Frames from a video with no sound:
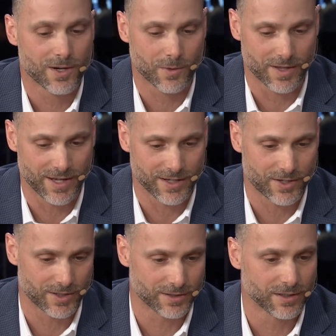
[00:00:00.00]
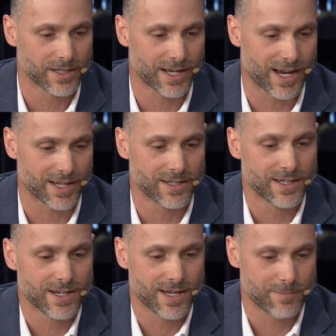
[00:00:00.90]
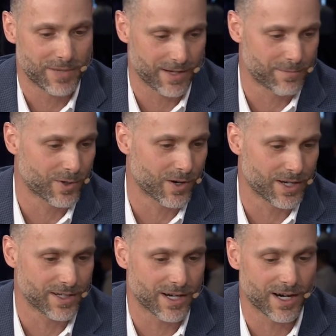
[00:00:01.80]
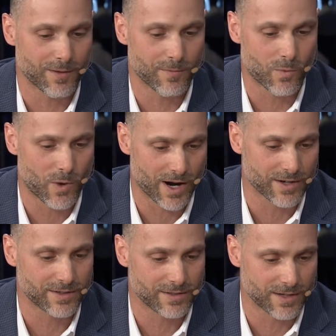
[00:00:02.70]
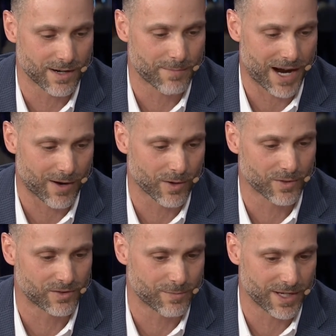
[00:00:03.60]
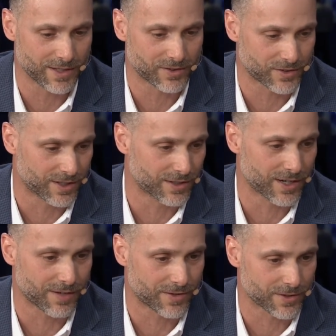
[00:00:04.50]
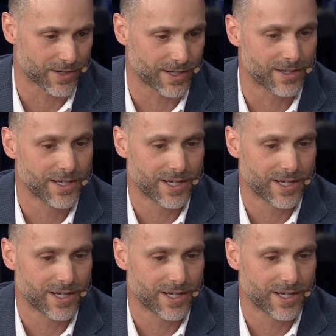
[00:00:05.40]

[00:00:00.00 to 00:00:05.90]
where they could look at and pinpoint um, where uh, power was being stolen off the grid,